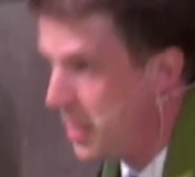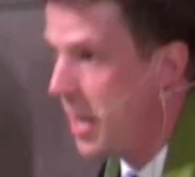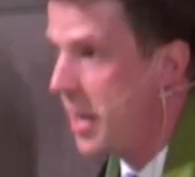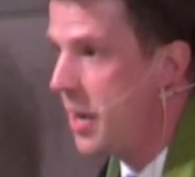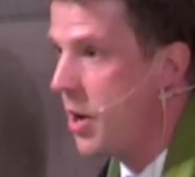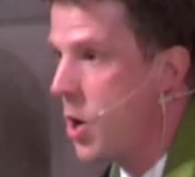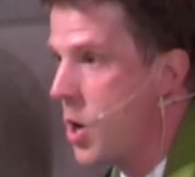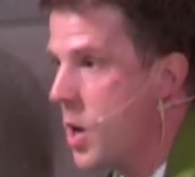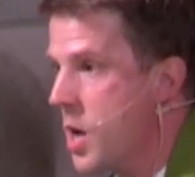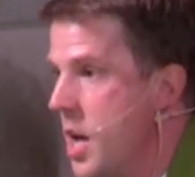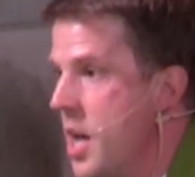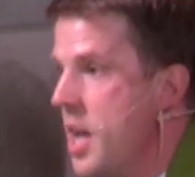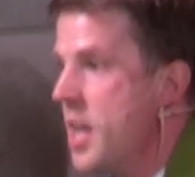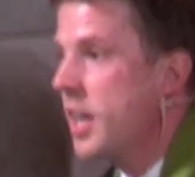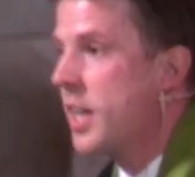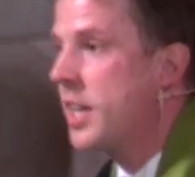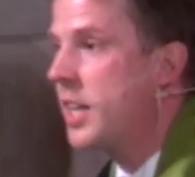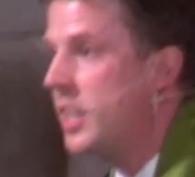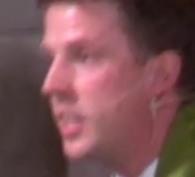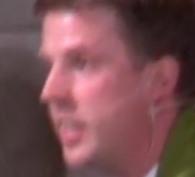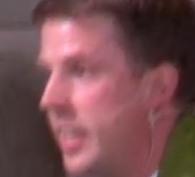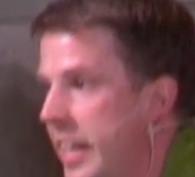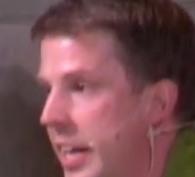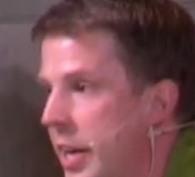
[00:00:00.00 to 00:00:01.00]
They are
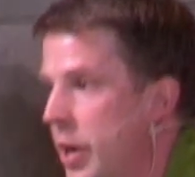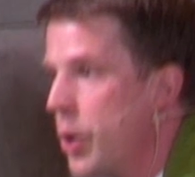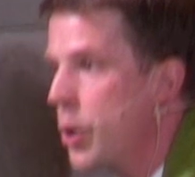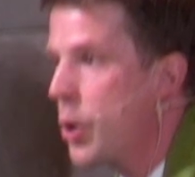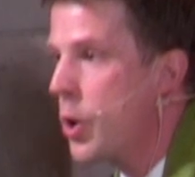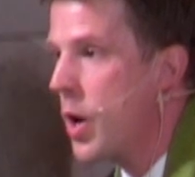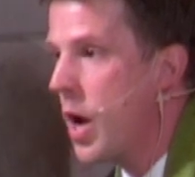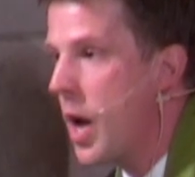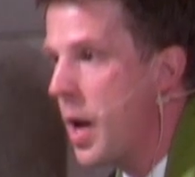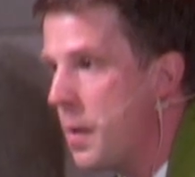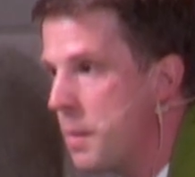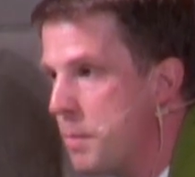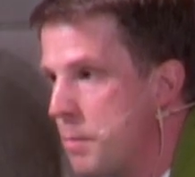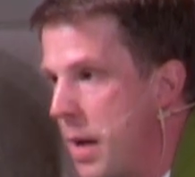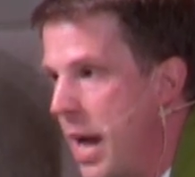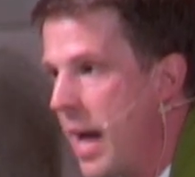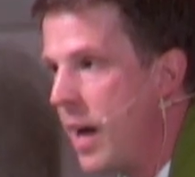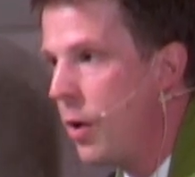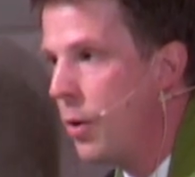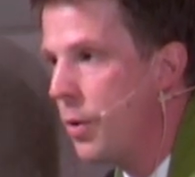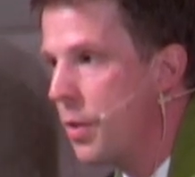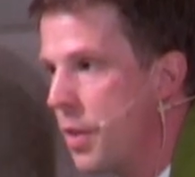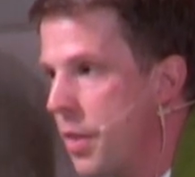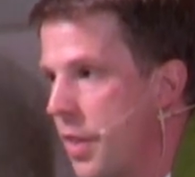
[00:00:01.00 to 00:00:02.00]
clear
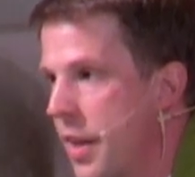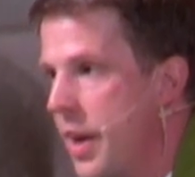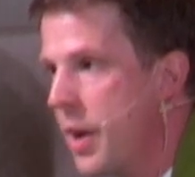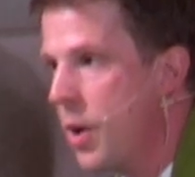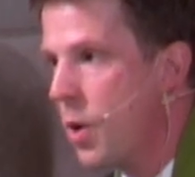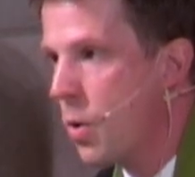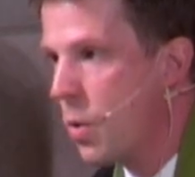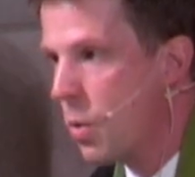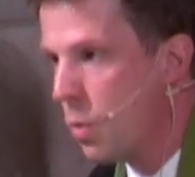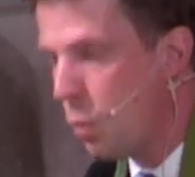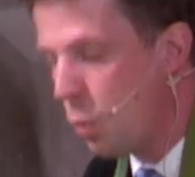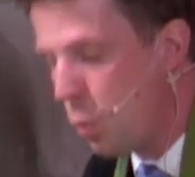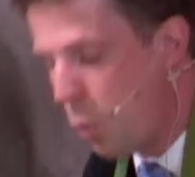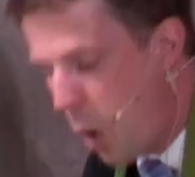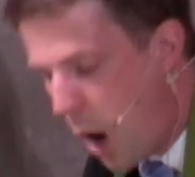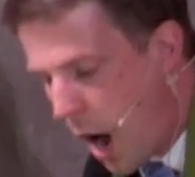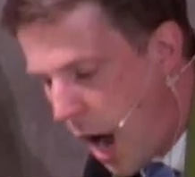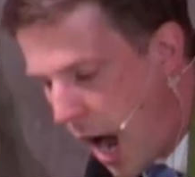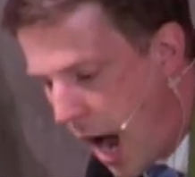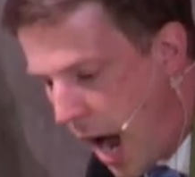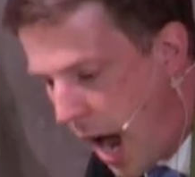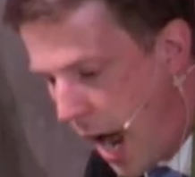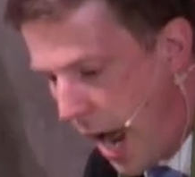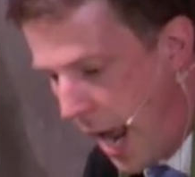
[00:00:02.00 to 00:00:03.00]
about their
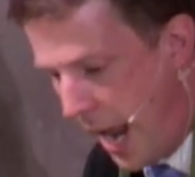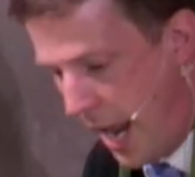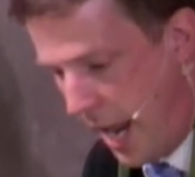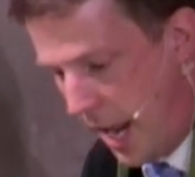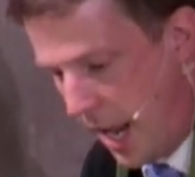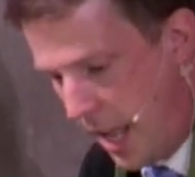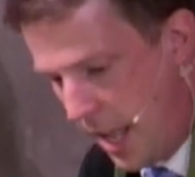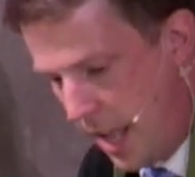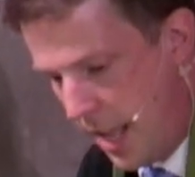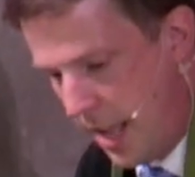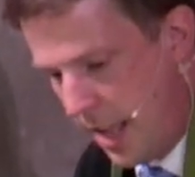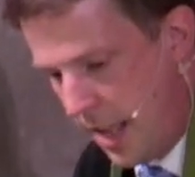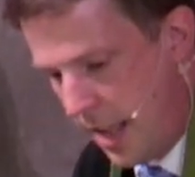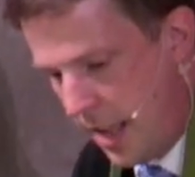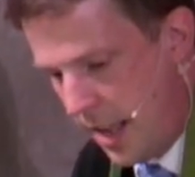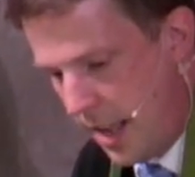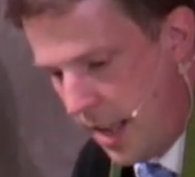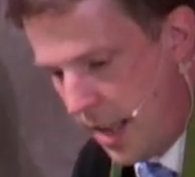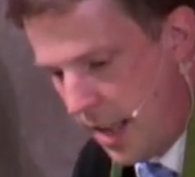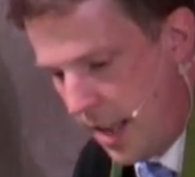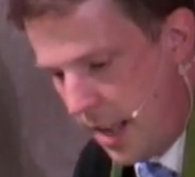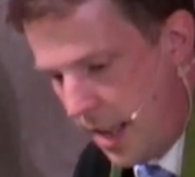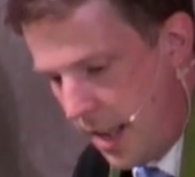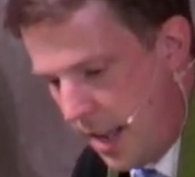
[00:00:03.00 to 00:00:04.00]
why.
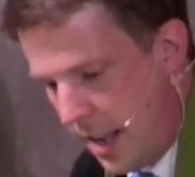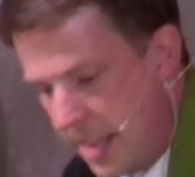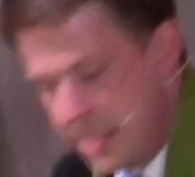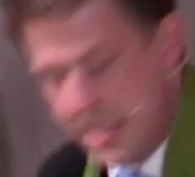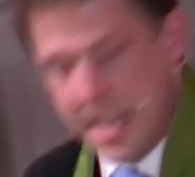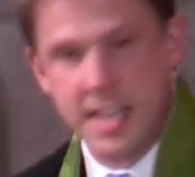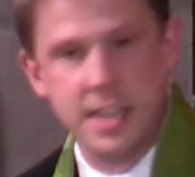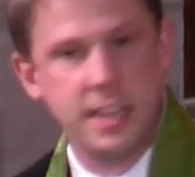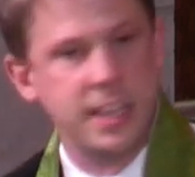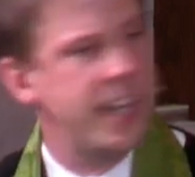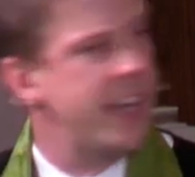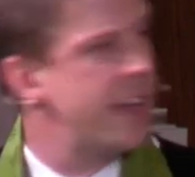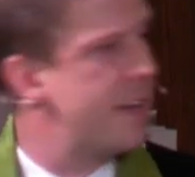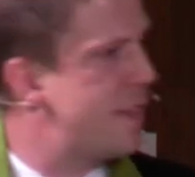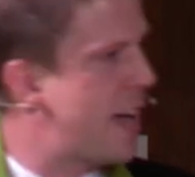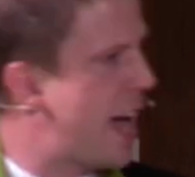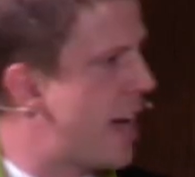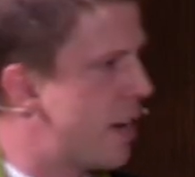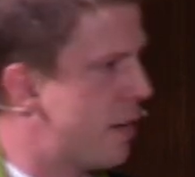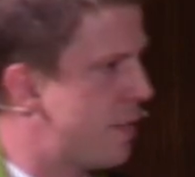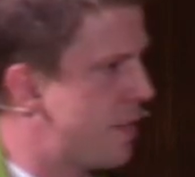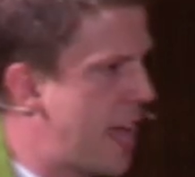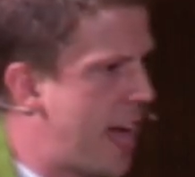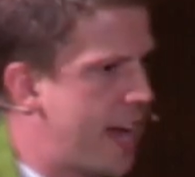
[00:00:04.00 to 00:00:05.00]
And they live
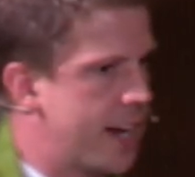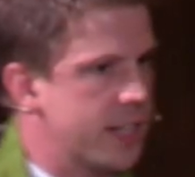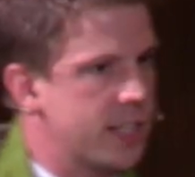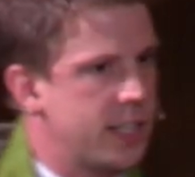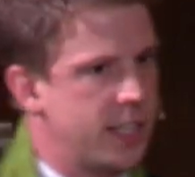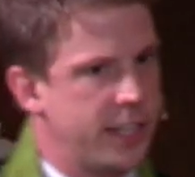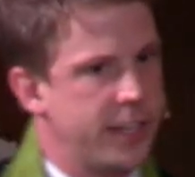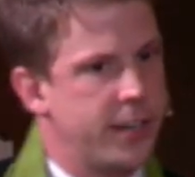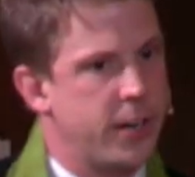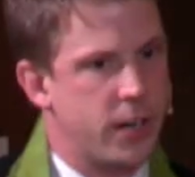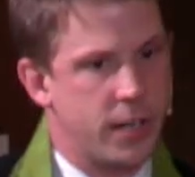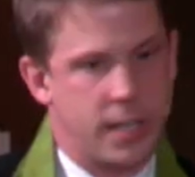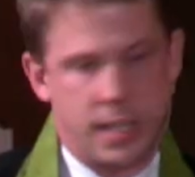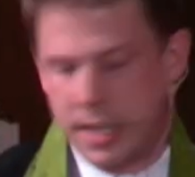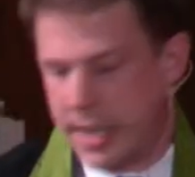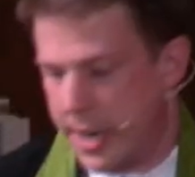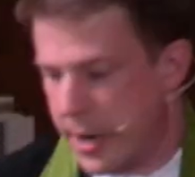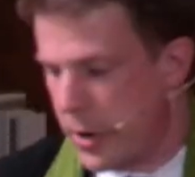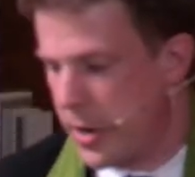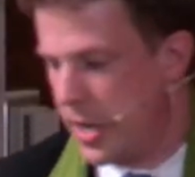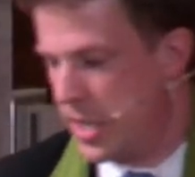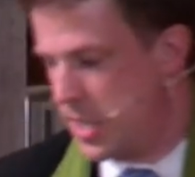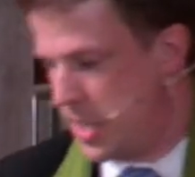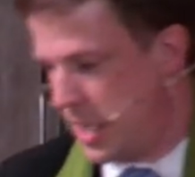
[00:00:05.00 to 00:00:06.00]
out of that clear
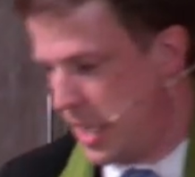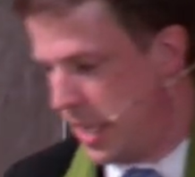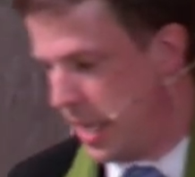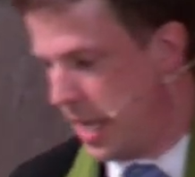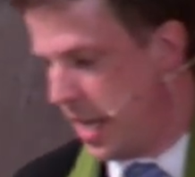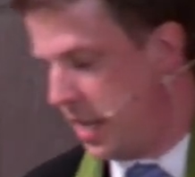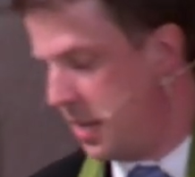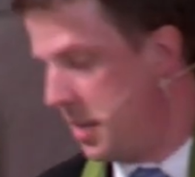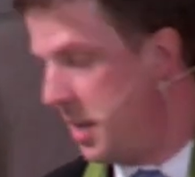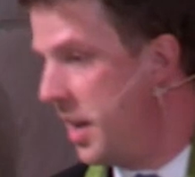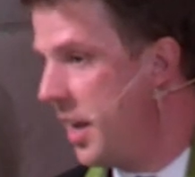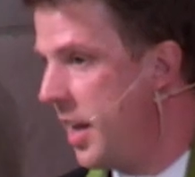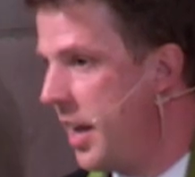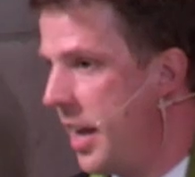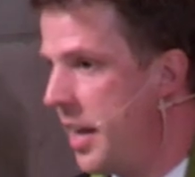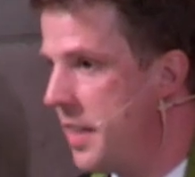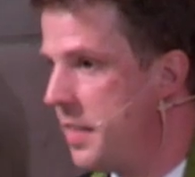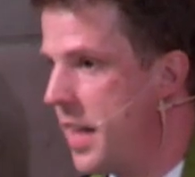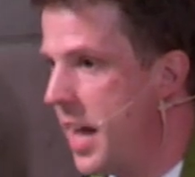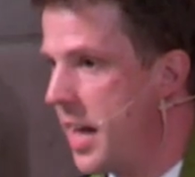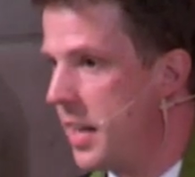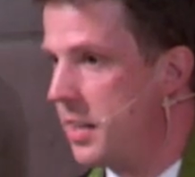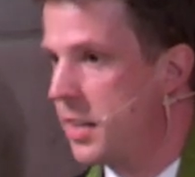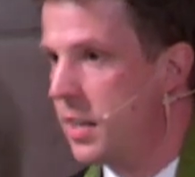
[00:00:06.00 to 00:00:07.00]
clarity and,
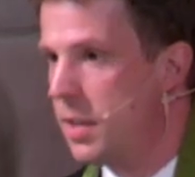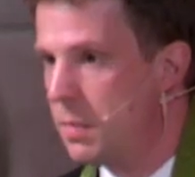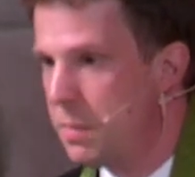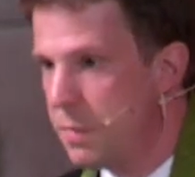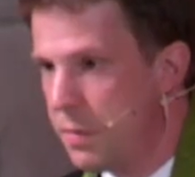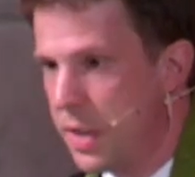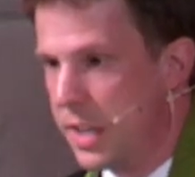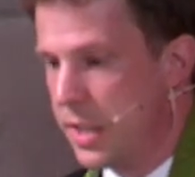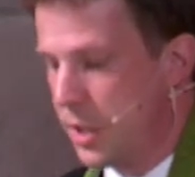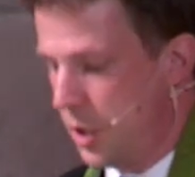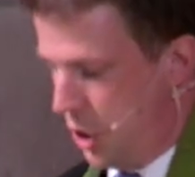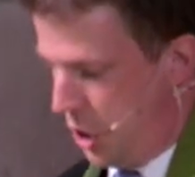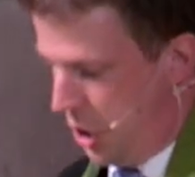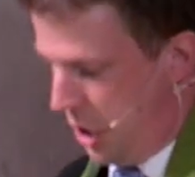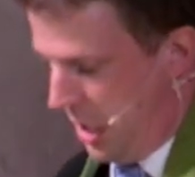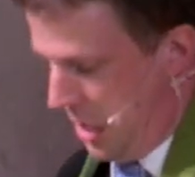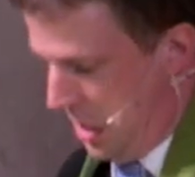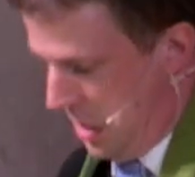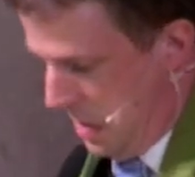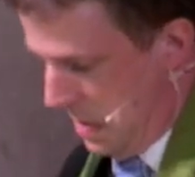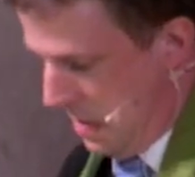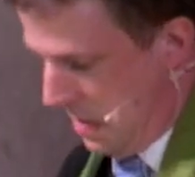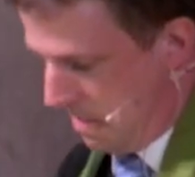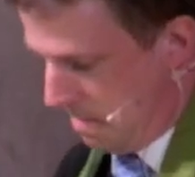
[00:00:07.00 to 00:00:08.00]
and that
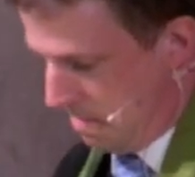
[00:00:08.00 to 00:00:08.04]
conviction.